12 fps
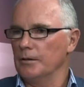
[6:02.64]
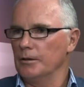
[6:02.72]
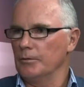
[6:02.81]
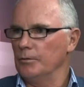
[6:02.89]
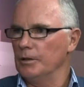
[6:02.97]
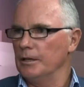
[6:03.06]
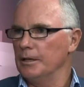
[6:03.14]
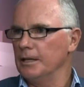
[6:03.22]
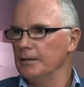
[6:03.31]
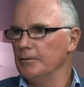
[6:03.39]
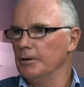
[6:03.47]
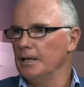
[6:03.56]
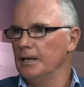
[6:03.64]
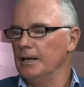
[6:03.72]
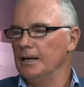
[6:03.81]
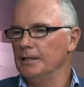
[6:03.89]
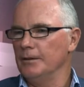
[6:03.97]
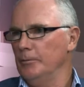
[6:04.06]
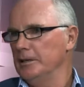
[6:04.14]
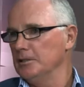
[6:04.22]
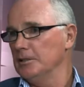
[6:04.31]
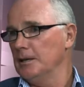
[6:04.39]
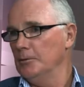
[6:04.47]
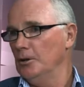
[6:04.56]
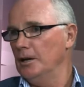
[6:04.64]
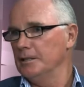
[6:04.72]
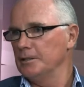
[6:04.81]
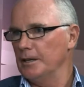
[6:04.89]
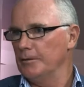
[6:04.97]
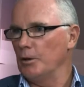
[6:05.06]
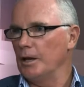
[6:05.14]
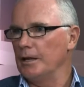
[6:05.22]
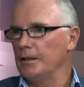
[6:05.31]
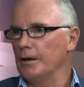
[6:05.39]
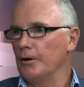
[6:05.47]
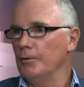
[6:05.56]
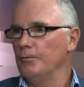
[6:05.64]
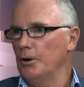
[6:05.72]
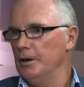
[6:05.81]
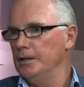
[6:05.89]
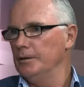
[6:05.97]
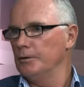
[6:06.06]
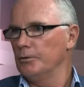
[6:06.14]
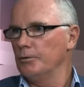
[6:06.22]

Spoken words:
the information that's come to light is there are very